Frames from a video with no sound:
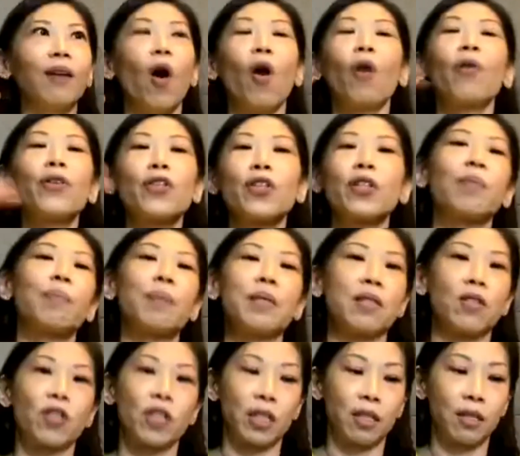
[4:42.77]
original
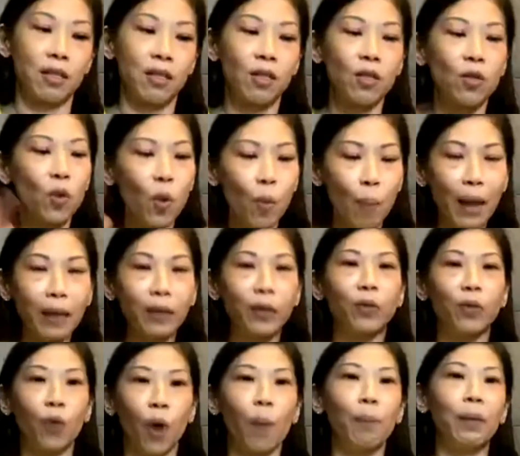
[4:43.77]
position. Just go back
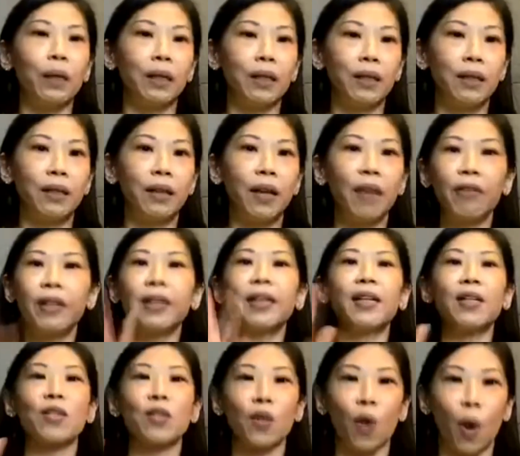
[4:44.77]
to normal. Everything
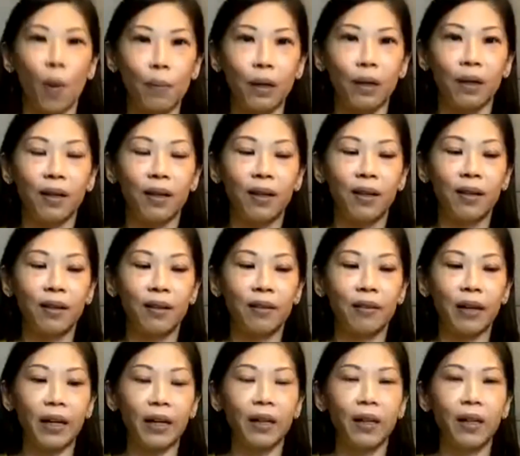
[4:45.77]
is normal,
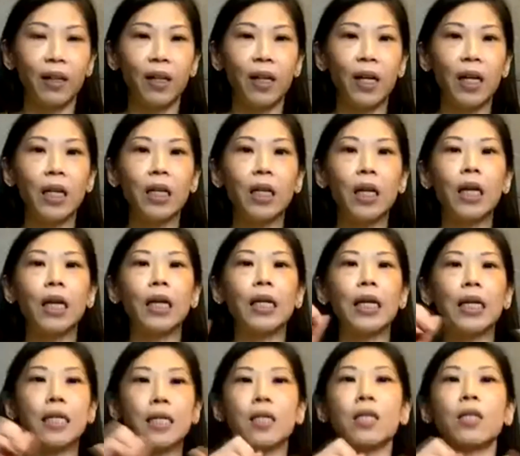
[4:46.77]
right?
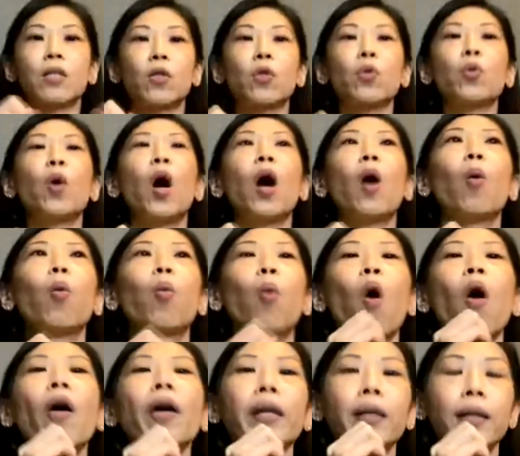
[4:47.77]
It's to
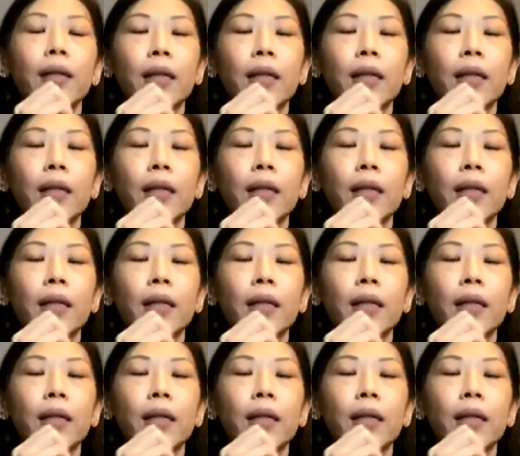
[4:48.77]
avoid